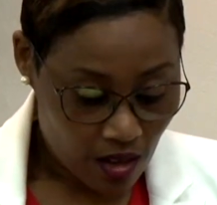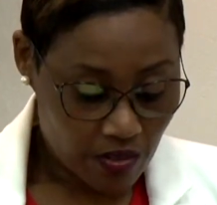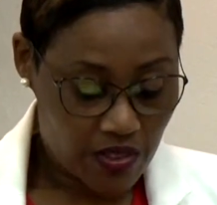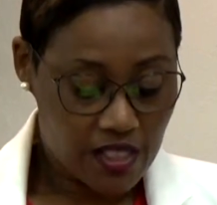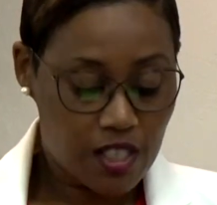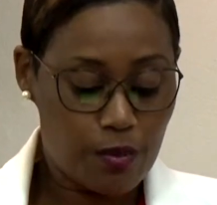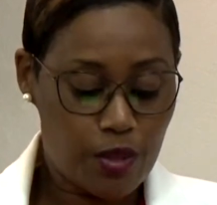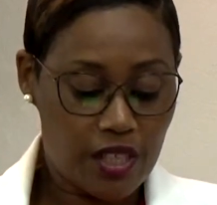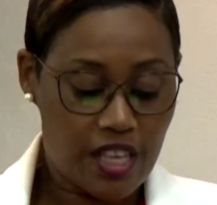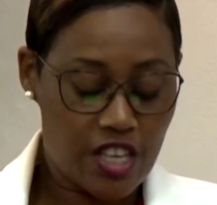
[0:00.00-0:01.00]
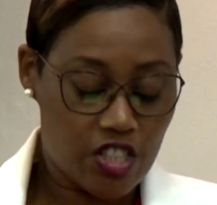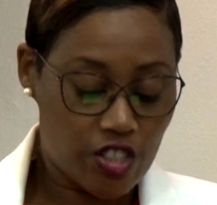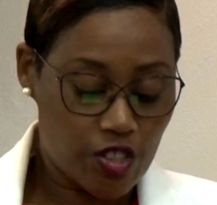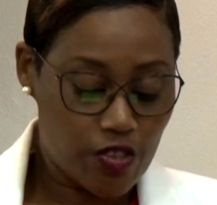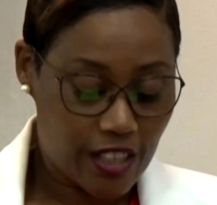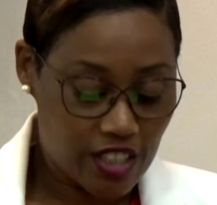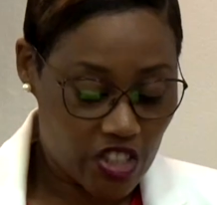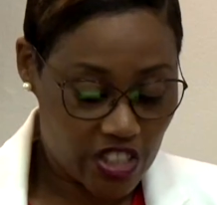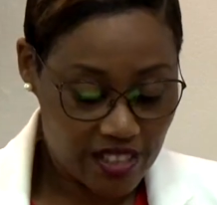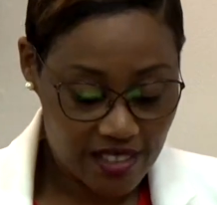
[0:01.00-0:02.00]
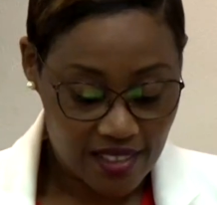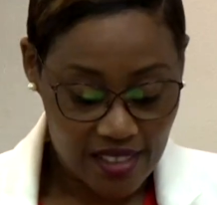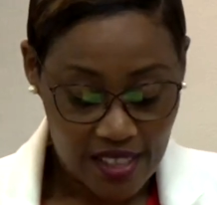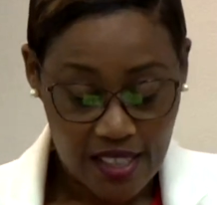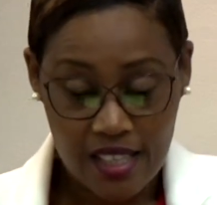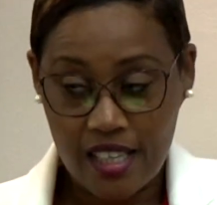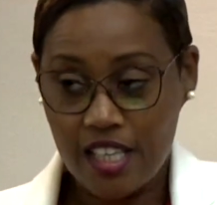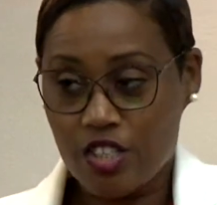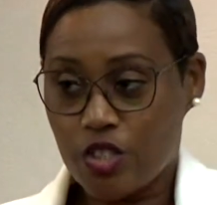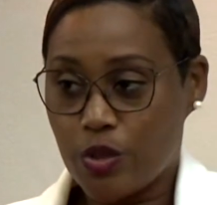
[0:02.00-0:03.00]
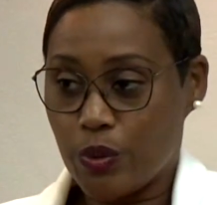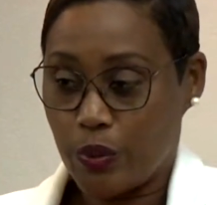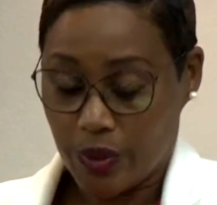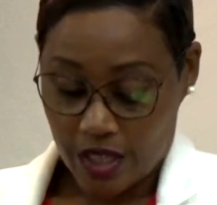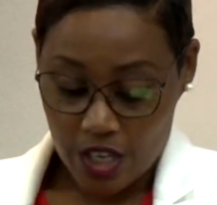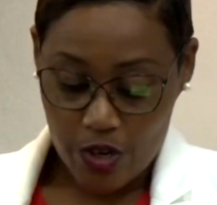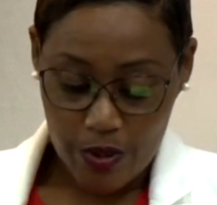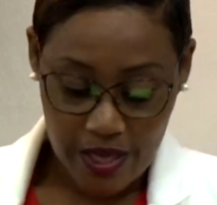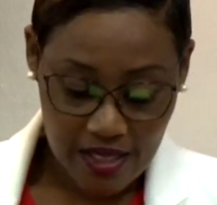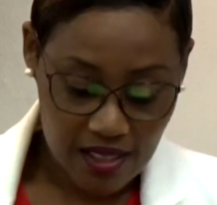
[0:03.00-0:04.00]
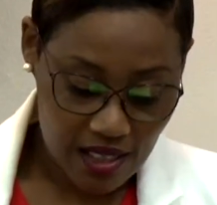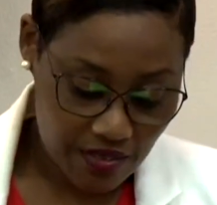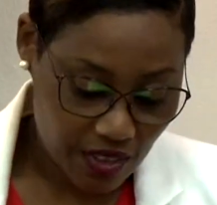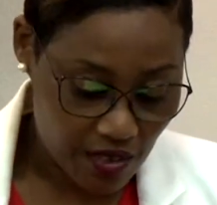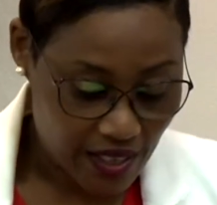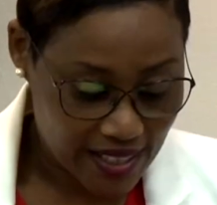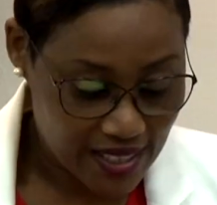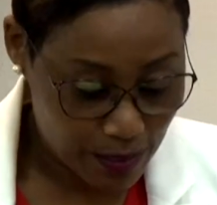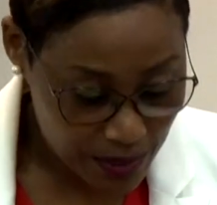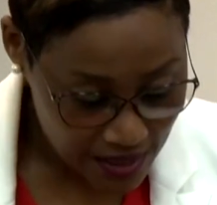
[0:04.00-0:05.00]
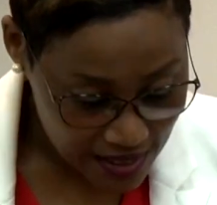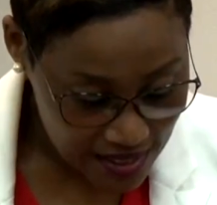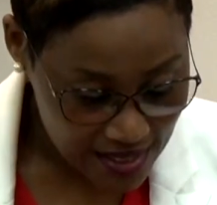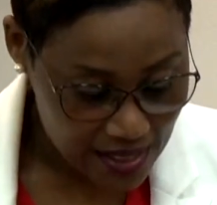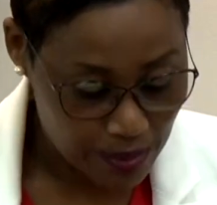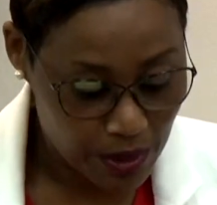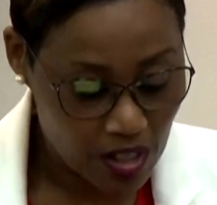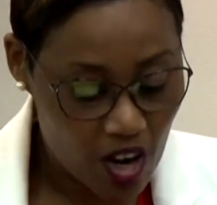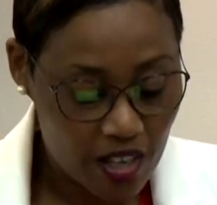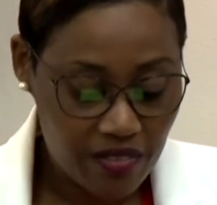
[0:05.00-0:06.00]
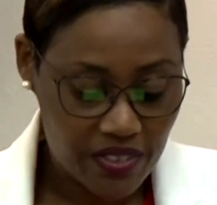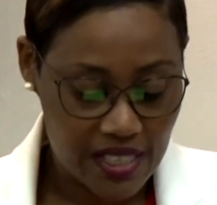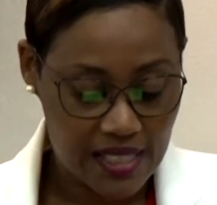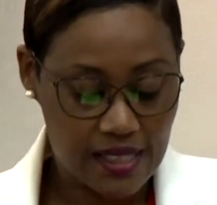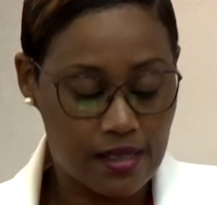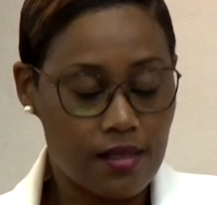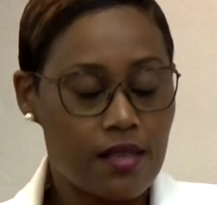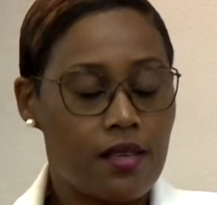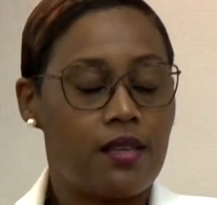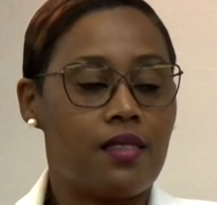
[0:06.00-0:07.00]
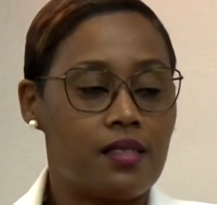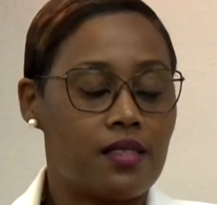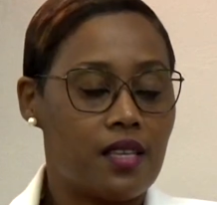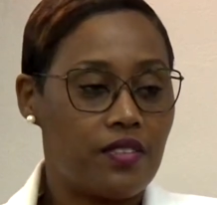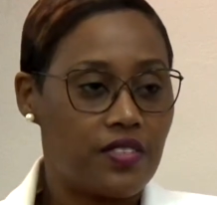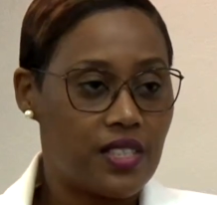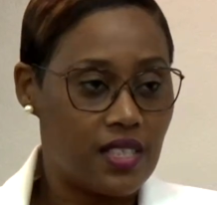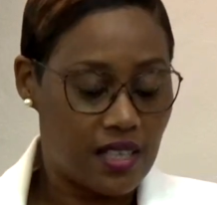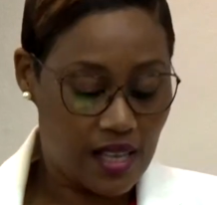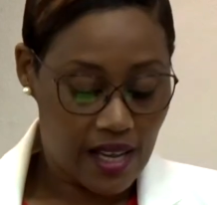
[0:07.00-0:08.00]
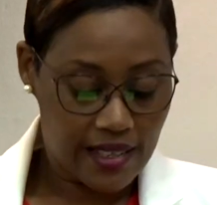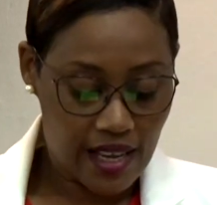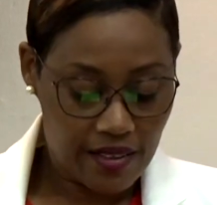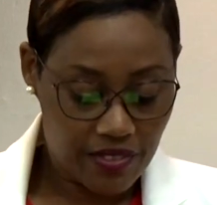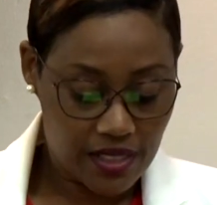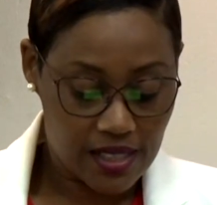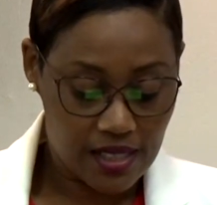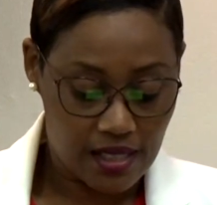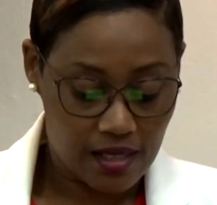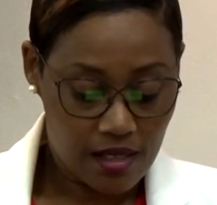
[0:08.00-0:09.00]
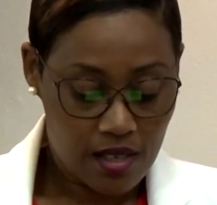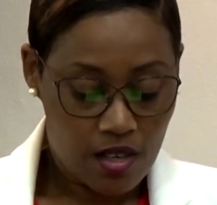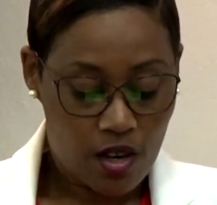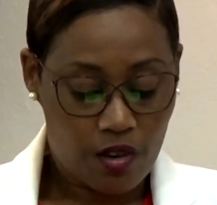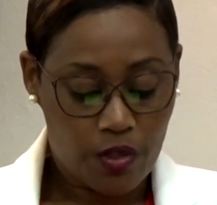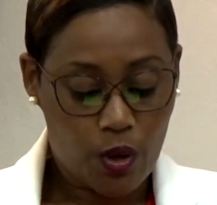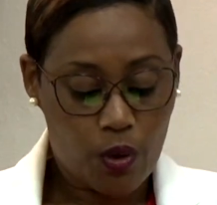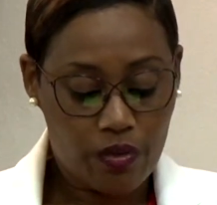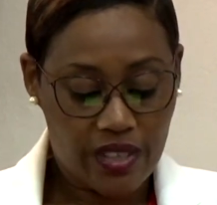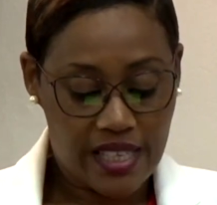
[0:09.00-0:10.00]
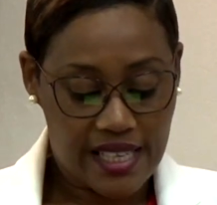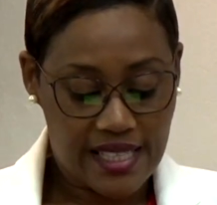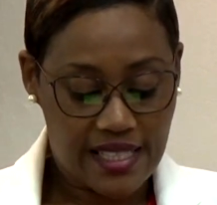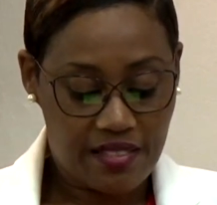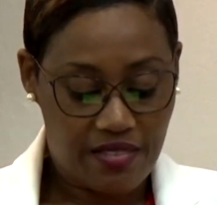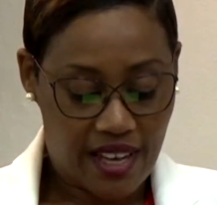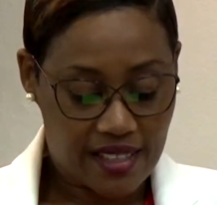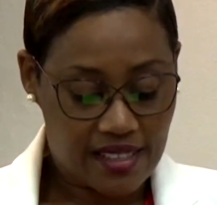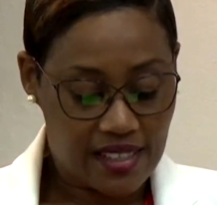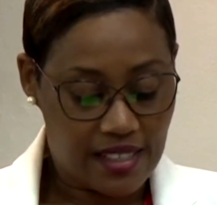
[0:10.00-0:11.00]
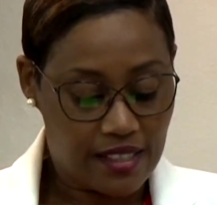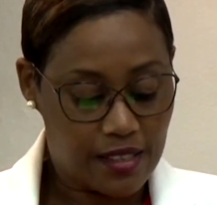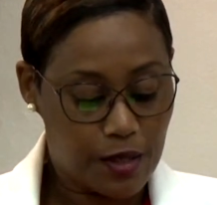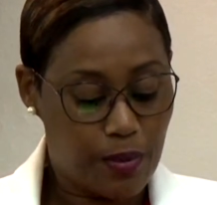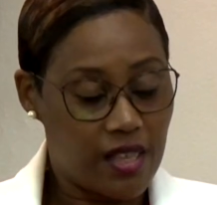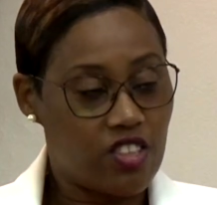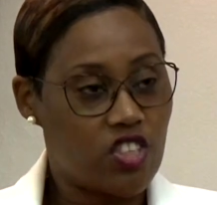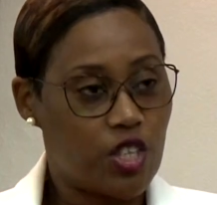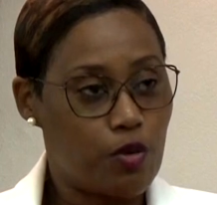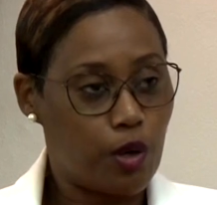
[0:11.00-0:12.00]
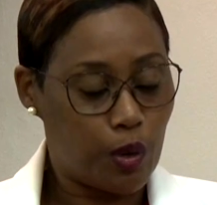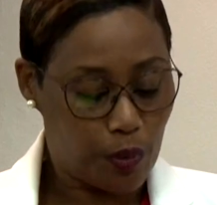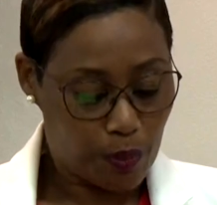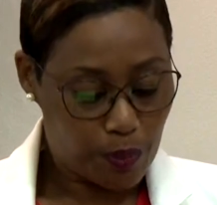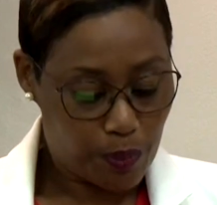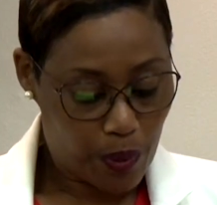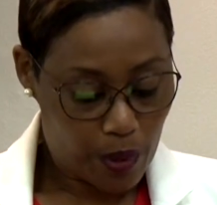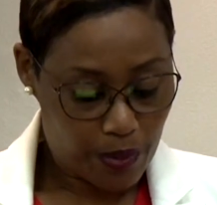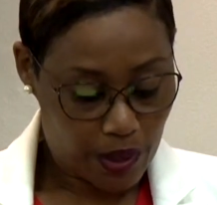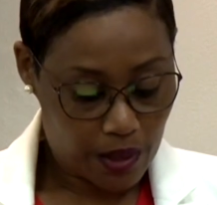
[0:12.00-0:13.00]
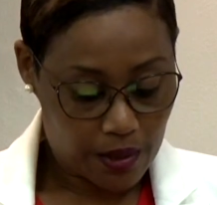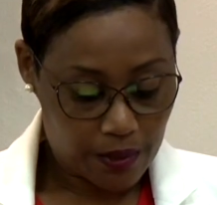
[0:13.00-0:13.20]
of this communication strategy is to increase the level of acceptance and build confidence in the safety and efficacy of the COVID-19 vaccines by the general public.